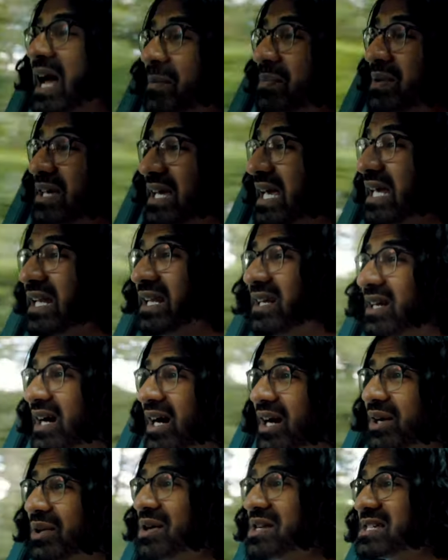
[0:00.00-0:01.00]
Lamborghini
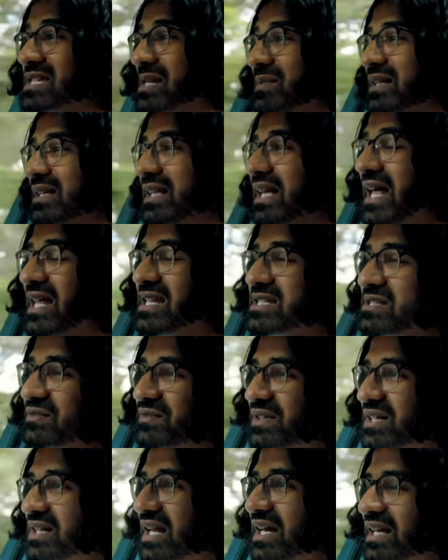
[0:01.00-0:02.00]
Gallardo or something like that. So I
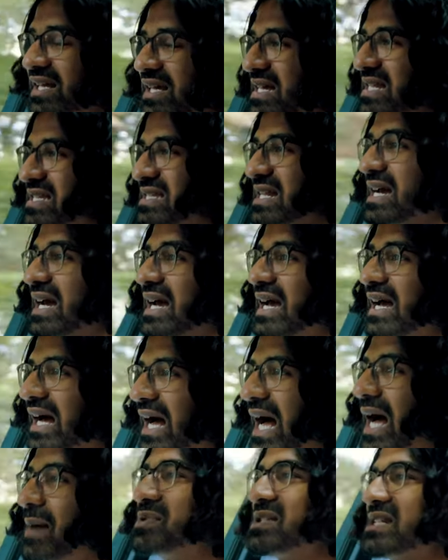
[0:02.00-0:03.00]
feel like it's
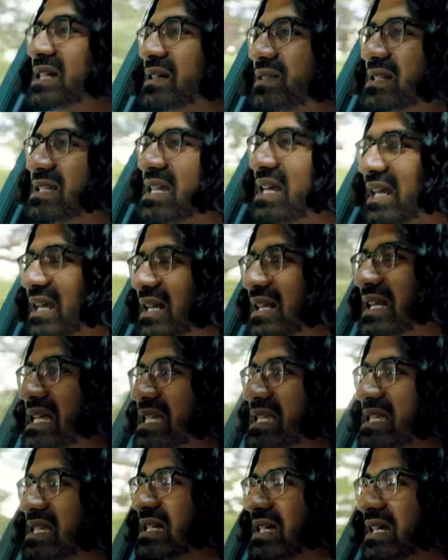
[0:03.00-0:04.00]
absolutely
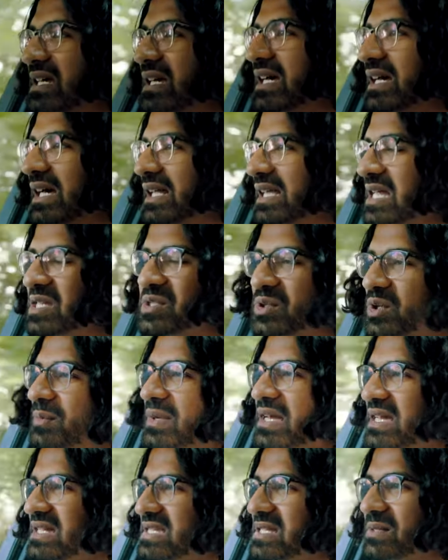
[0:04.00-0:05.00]
ridiculous. This will
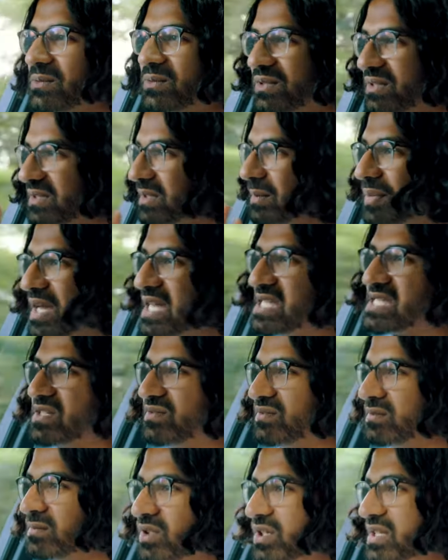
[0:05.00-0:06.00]
mix it with the best
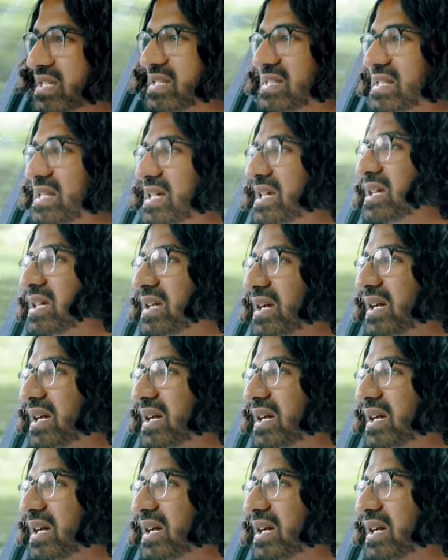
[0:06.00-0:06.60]
of them, honestly.